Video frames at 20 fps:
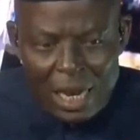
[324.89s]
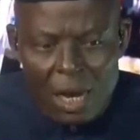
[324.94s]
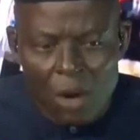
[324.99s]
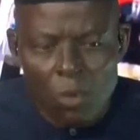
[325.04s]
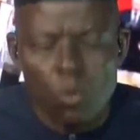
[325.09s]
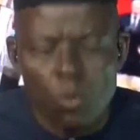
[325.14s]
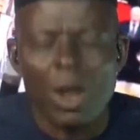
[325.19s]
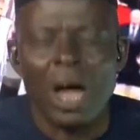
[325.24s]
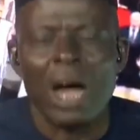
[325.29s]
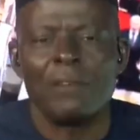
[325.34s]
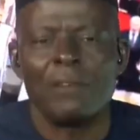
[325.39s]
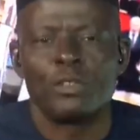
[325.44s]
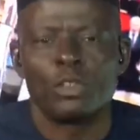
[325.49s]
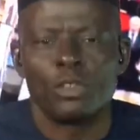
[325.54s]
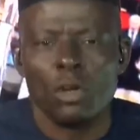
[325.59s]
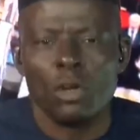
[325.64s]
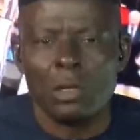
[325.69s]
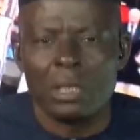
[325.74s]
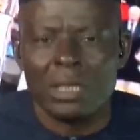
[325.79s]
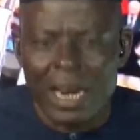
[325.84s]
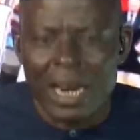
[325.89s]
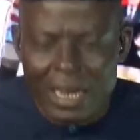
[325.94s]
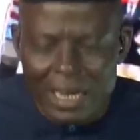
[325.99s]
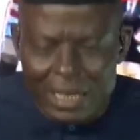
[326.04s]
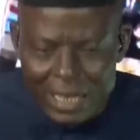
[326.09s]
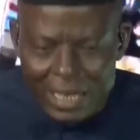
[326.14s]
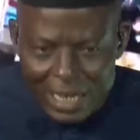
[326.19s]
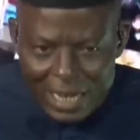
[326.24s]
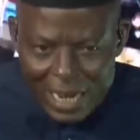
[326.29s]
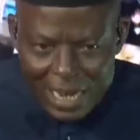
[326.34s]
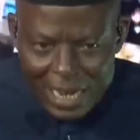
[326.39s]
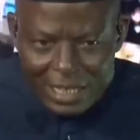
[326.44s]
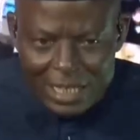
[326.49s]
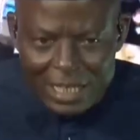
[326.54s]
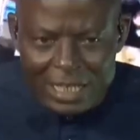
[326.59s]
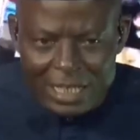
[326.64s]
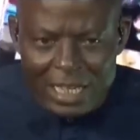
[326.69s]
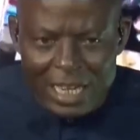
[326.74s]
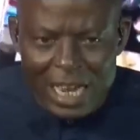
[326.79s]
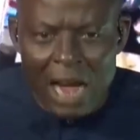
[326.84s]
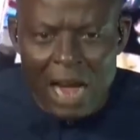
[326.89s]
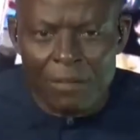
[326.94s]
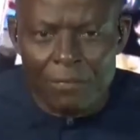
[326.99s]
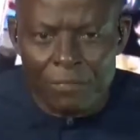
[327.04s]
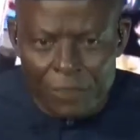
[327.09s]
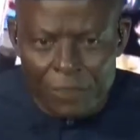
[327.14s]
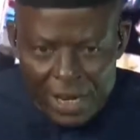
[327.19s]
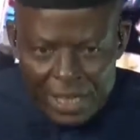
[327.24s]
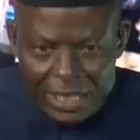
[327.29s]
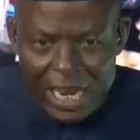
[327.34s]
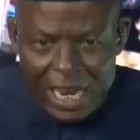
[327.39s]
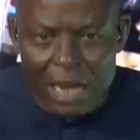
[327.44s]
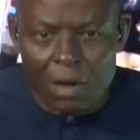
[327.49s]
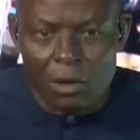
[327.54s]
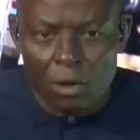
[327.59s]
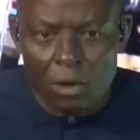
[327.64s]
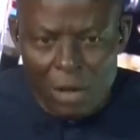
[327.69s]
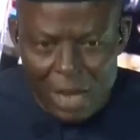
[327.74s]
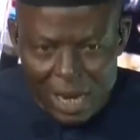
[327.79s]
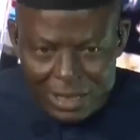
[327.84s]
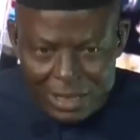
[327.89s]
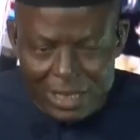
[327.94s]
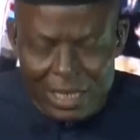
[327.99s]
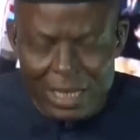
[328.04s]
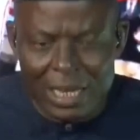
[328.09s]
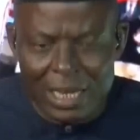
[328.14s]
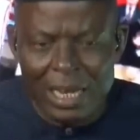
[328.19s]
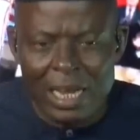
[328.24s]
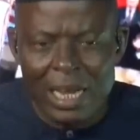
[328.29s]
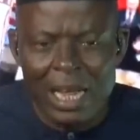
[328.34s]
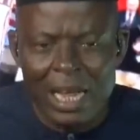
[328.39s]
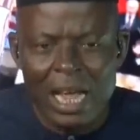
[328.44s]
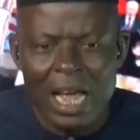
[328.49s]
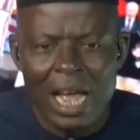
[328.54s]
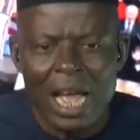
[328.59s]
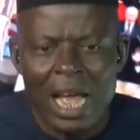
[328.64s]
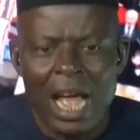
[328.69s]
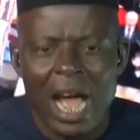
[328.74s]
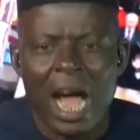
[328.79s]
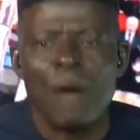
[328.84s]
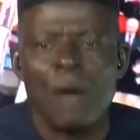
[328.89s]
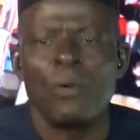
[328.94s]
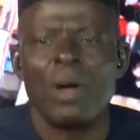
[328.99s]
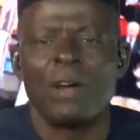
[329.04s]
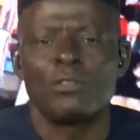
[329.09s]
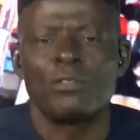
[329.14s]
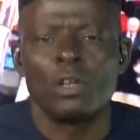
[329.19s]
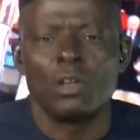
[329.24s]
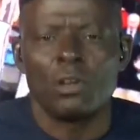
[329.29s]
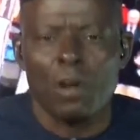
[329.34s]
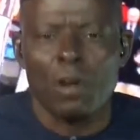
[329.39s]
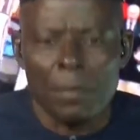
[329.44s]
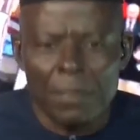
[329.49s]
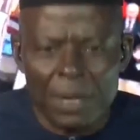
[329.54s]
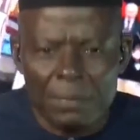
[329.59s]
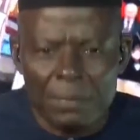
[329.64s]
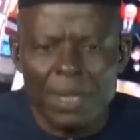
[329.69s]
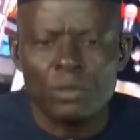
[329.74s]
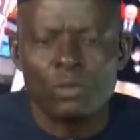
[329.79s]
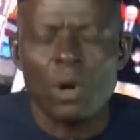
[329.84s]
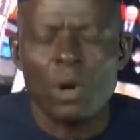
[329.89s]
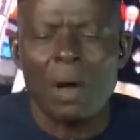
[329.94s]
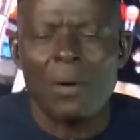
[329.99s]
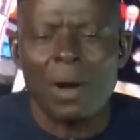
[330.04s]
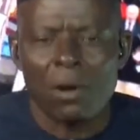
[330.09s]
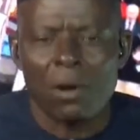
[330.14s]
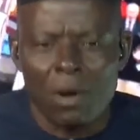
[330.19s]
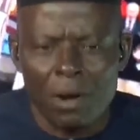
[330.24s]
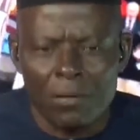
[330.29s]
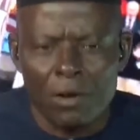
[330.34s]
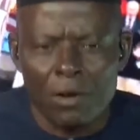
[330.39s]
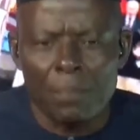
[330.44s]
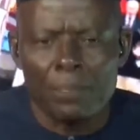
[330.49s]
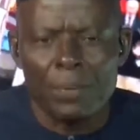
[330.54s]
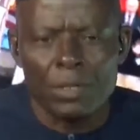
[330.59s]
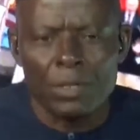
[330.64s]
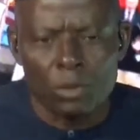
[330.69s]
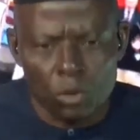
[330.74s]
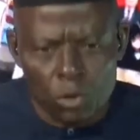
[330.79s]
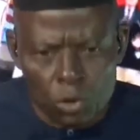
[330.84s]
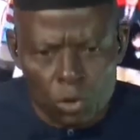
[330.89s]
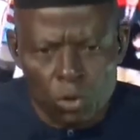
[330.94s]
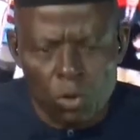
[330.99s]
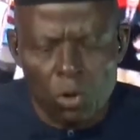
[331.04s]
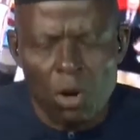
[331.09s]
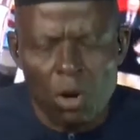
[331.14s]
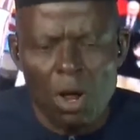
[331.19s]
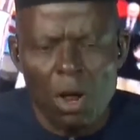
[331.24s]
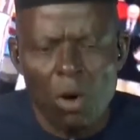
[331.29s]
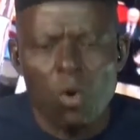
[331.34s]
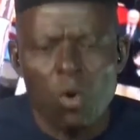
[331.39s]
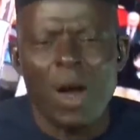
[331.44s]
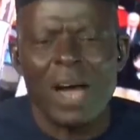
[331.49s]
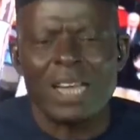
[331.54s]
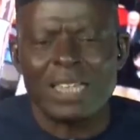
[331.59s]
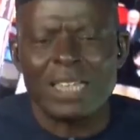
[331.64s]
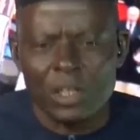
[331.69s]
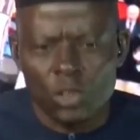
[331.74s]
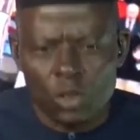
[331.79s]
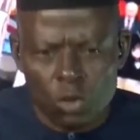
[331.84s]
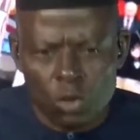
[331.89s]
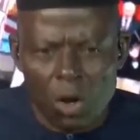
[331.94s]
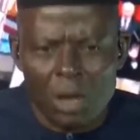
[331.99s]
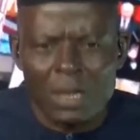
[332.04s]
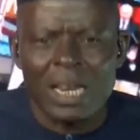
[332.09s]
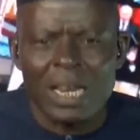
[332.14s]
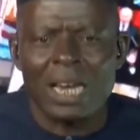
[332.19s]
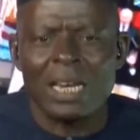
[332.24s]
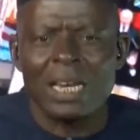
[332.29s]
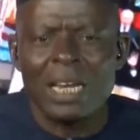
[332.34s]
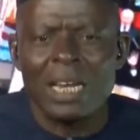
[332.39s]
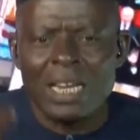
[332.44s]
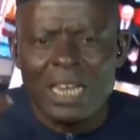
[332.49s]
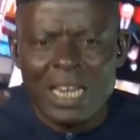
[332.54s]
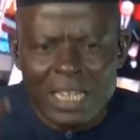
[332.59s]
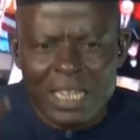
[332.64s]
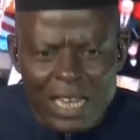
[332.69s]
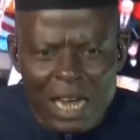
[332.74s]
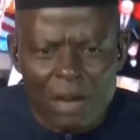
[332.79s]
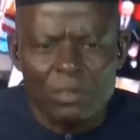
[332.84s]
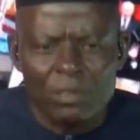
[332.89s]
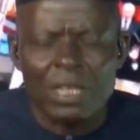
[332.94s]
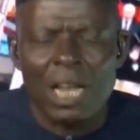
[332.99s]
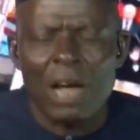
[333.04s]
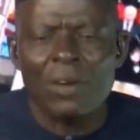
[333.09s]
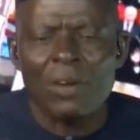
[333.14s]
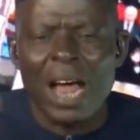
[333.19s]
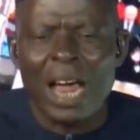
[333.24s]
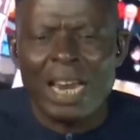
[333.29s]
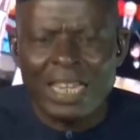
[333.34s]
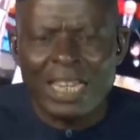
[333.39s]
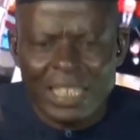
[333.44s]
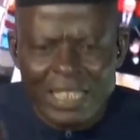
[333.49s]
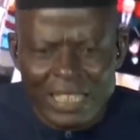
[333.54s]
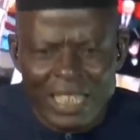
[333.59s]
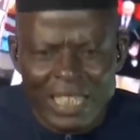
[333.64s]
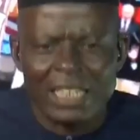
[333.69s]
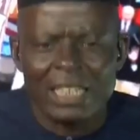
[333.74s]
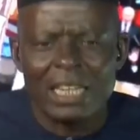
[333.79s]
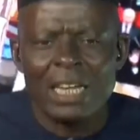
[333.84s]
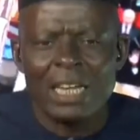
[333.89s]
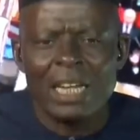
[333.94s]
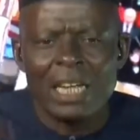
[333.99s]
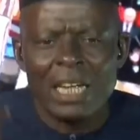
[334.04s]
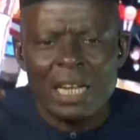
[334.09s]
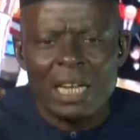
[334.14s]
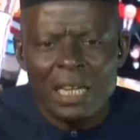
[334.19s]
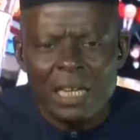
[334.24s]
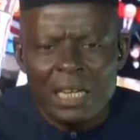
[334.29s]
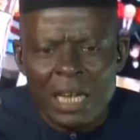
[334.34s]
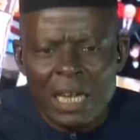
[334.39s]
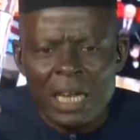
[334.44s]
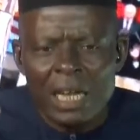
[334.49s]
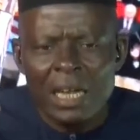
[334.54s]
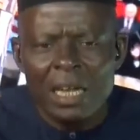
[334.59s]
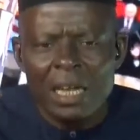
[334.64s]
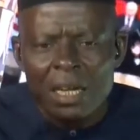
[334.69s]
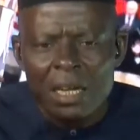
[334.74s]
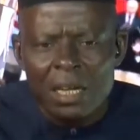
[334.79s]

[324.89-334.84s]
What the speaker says: we have shown tenacity and faith and loyalty, and we have shown commitment through our Governor Prince Otu, who has ensured that the South-South and indeed the